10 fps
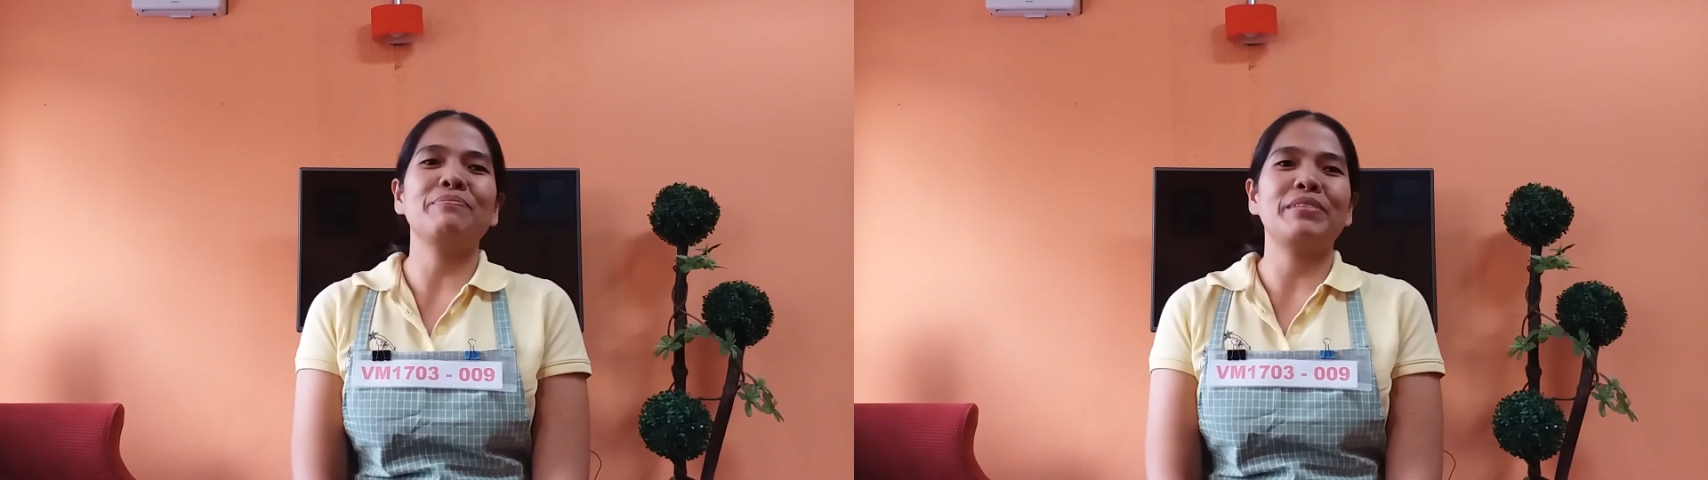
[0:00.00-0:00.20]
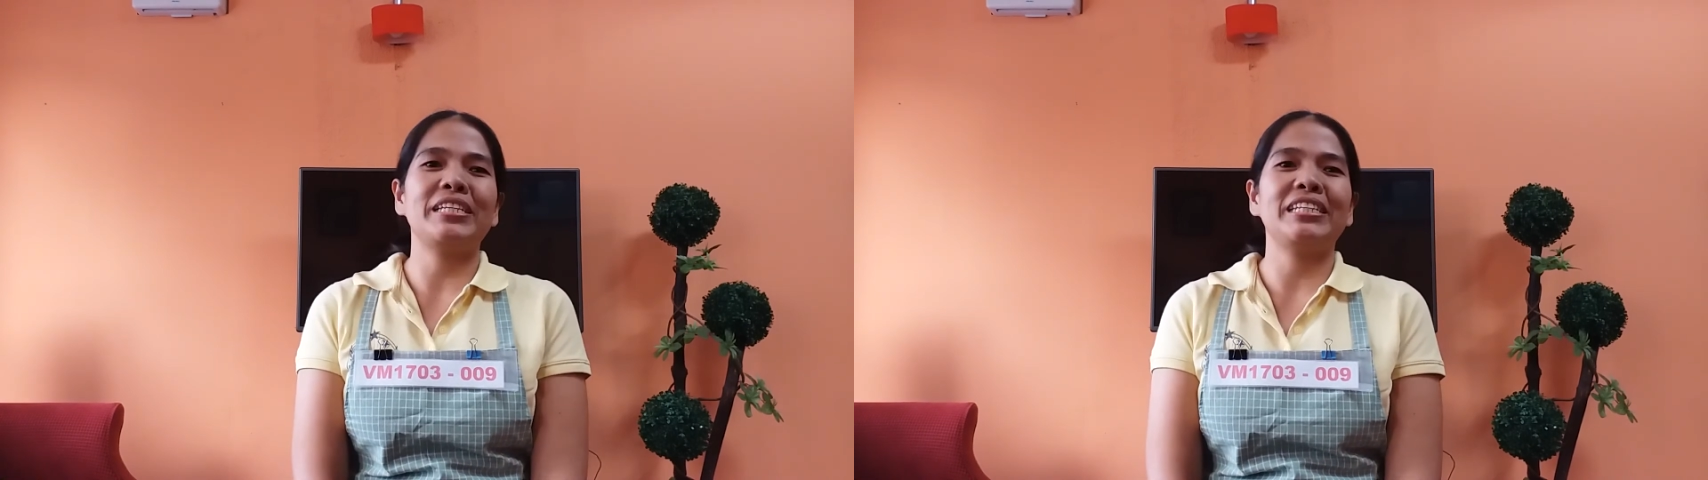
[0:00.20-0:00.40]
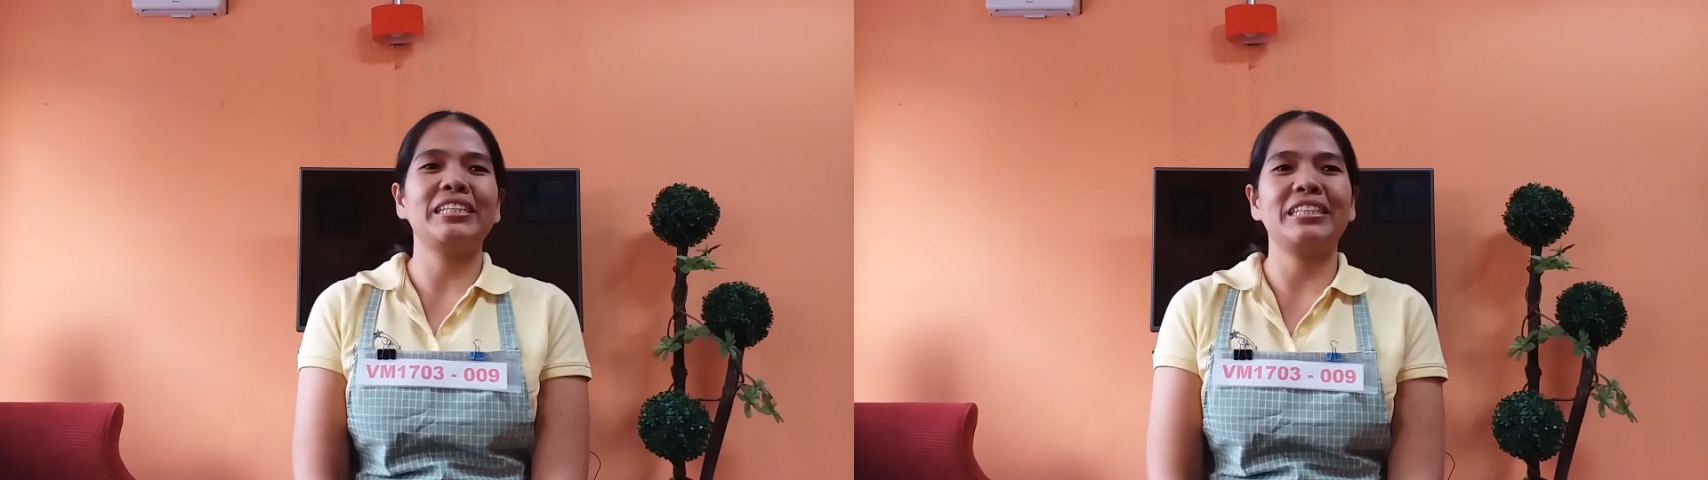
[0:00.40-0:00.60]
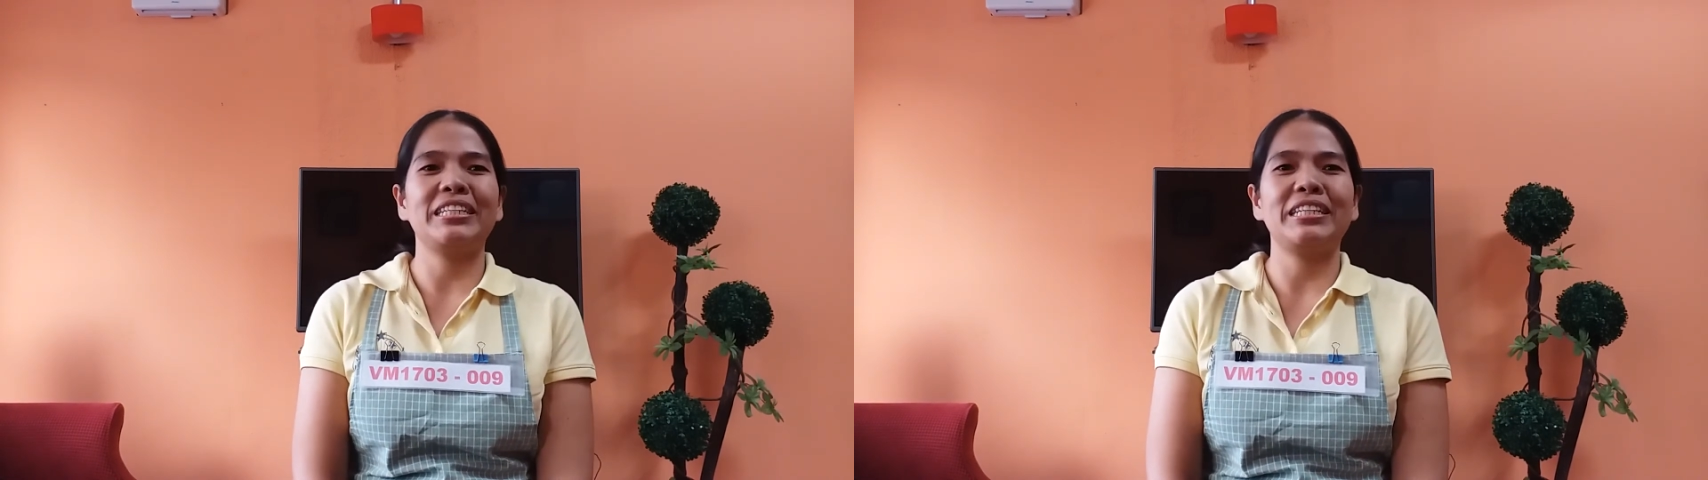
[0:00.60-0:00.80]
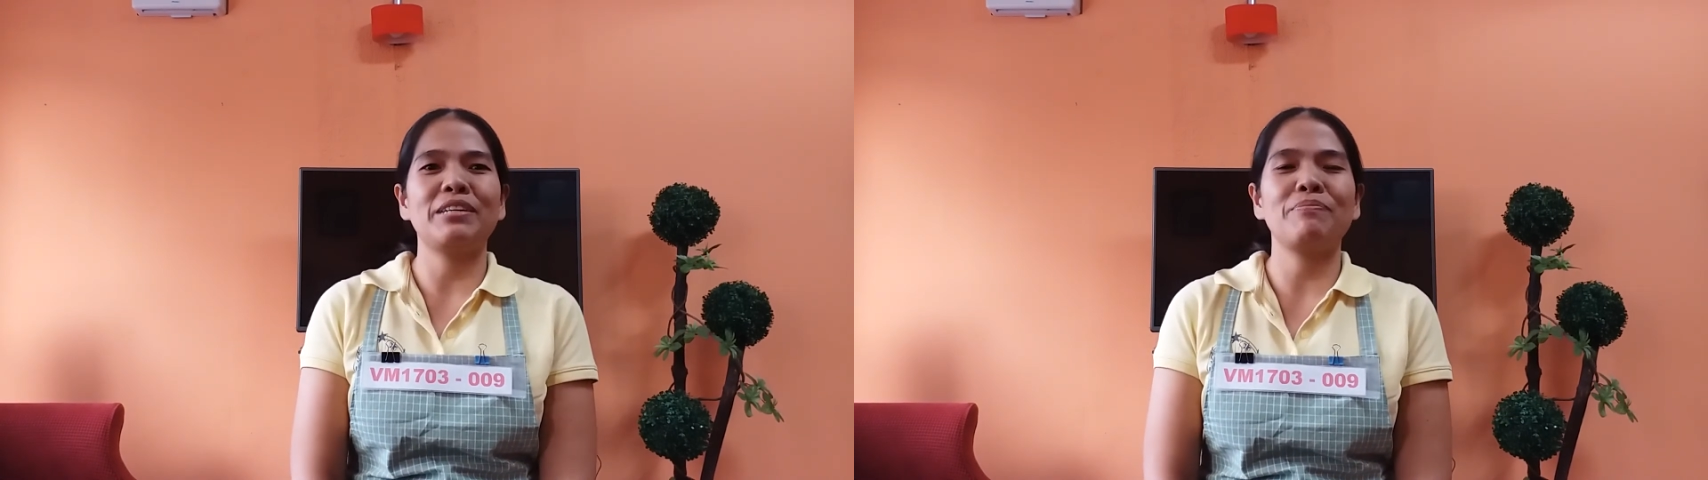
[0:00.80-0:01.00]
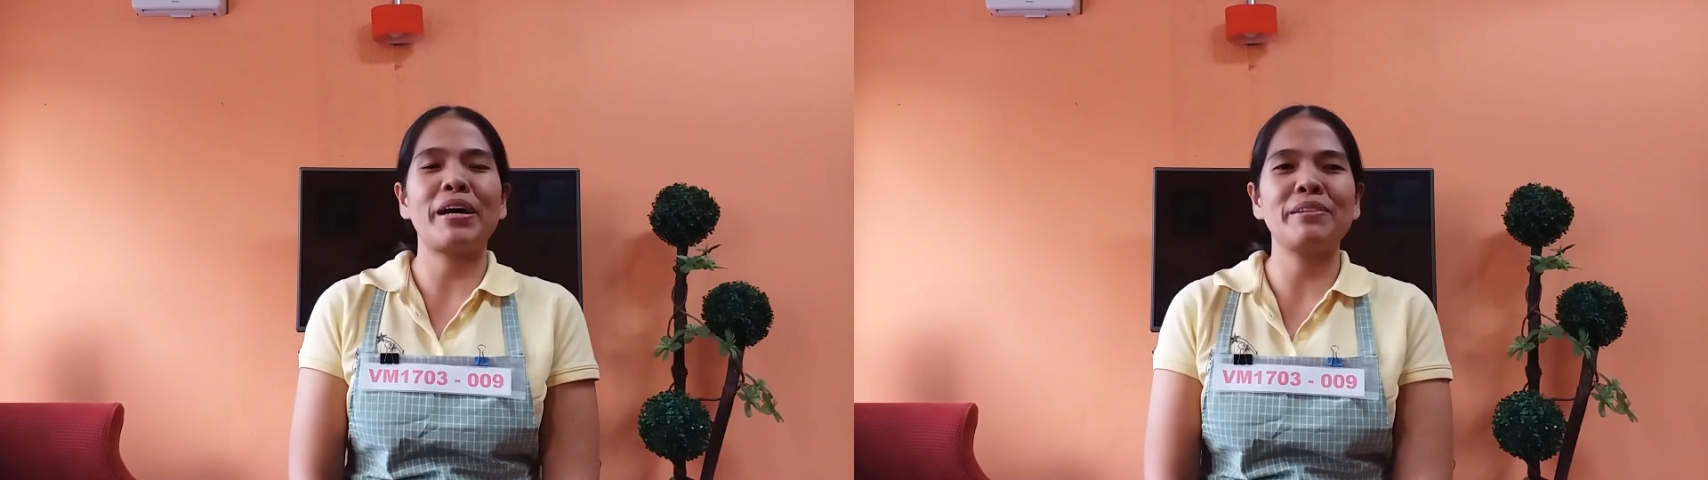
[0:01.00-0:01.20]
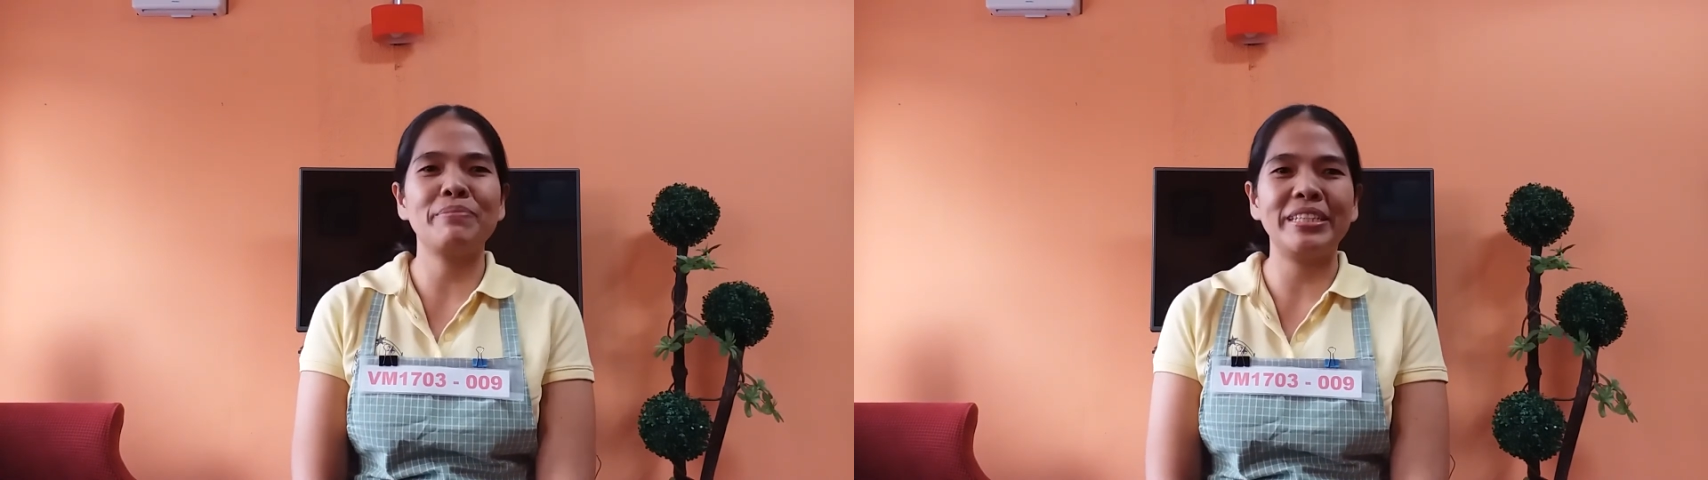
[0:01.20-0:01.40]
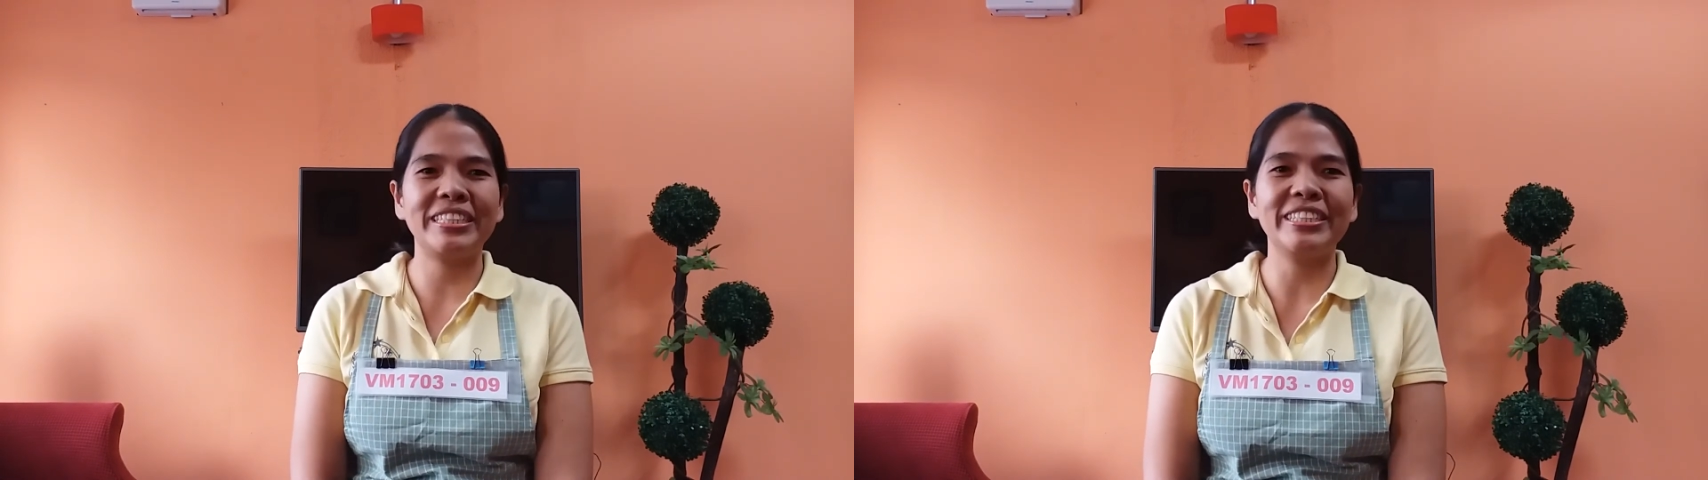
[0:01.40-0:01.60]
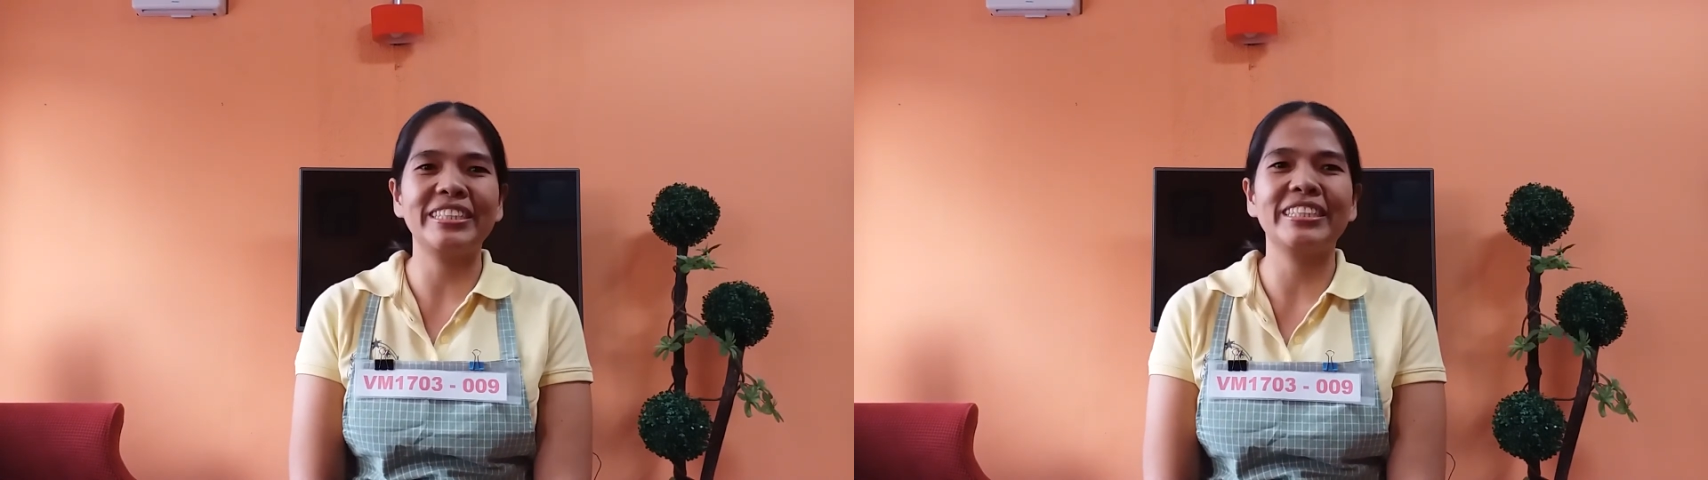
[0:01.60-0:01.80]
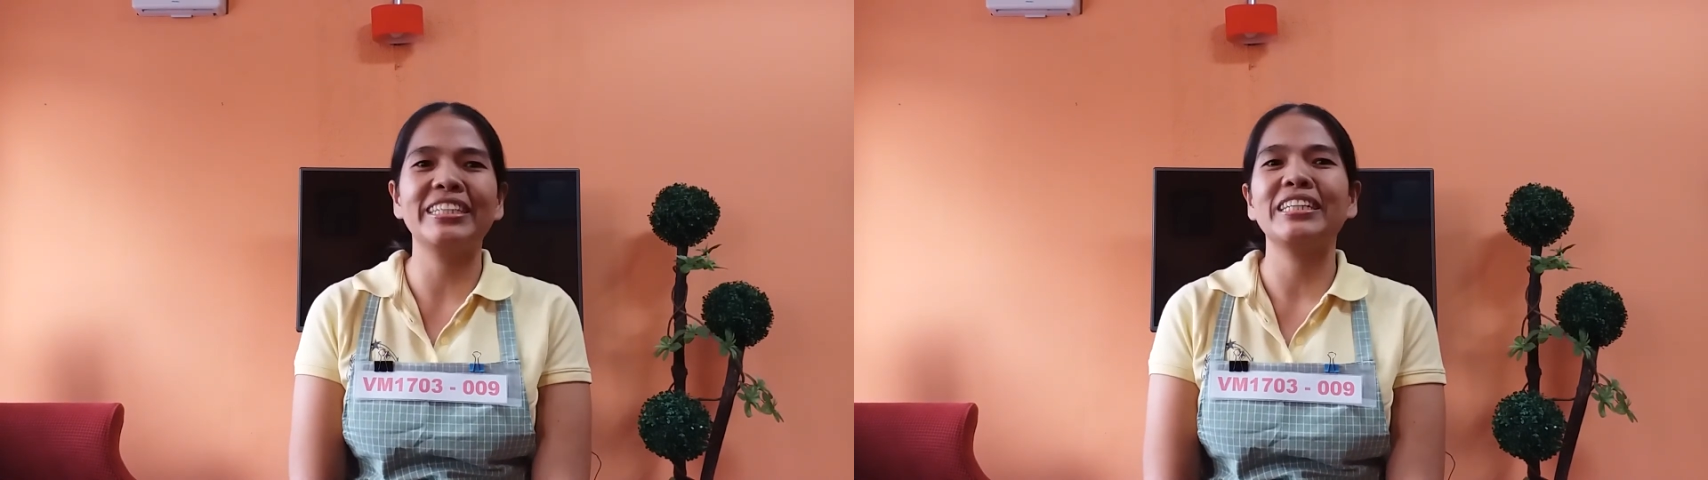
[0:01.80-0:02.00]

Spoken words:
me if I be there.